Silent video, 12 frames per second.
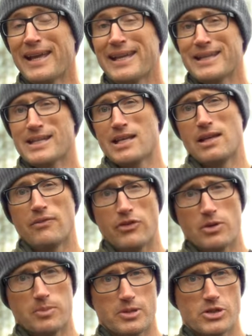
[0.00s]
And if
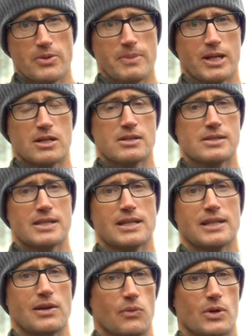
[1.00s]
you appreciate my
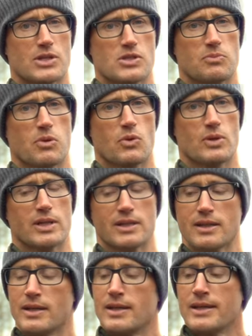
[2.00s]
content and want to support
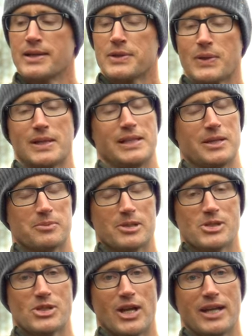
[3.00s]
it, Greatly
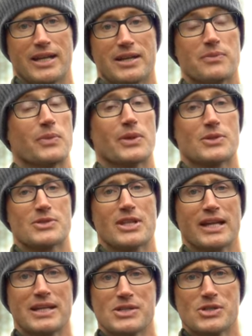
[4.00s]
appreciate it, whether it's
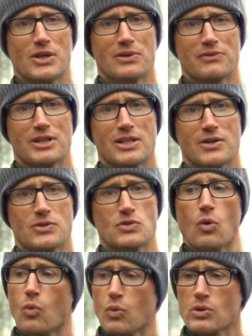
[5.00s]
liking and sharing videos
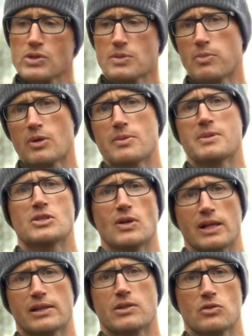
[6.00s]
or supporting me
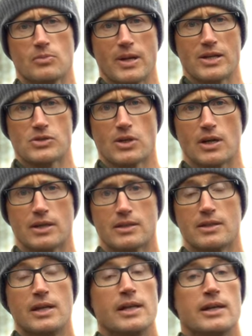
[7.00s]
directly through Patreon.
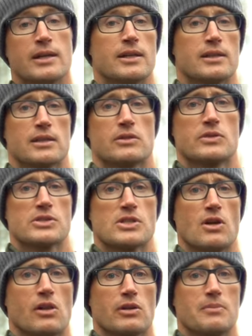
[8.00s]
Little as a
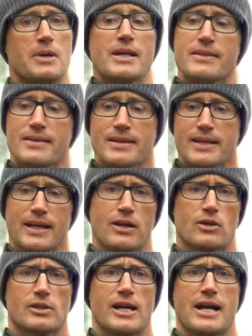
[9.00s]
dollar a month, get
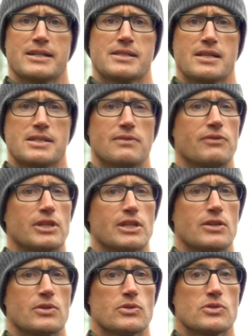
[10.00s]
early access to
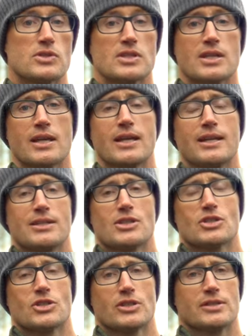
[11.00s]
videos, in
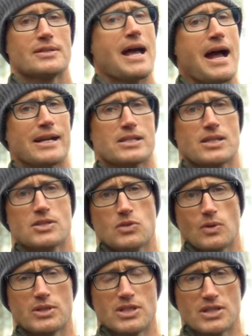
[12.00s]
addition, access
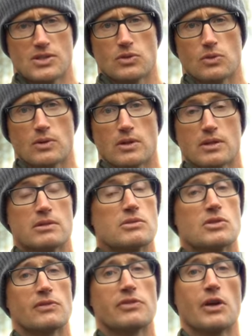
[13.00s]
to our Discord.
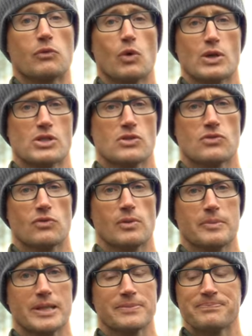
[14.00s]
So if you have questions
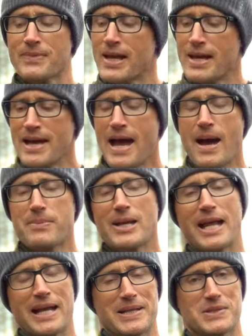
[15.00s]
for me, happy
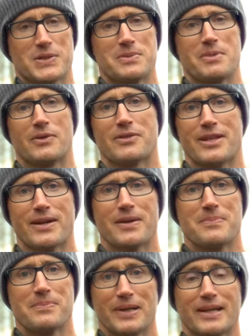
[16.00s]
to answer them over
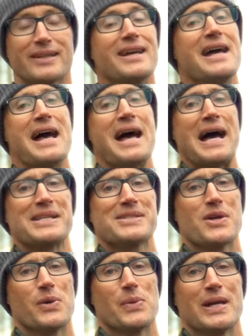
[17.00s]
there. But as
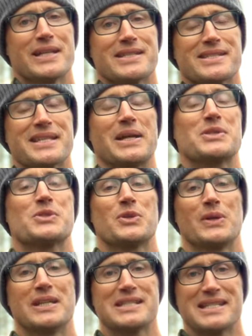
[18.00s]
always, thanks for
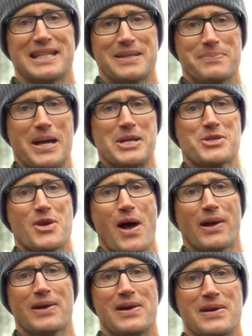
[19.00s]
joining us at
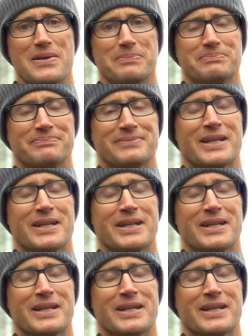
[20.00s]
kitbadger.com.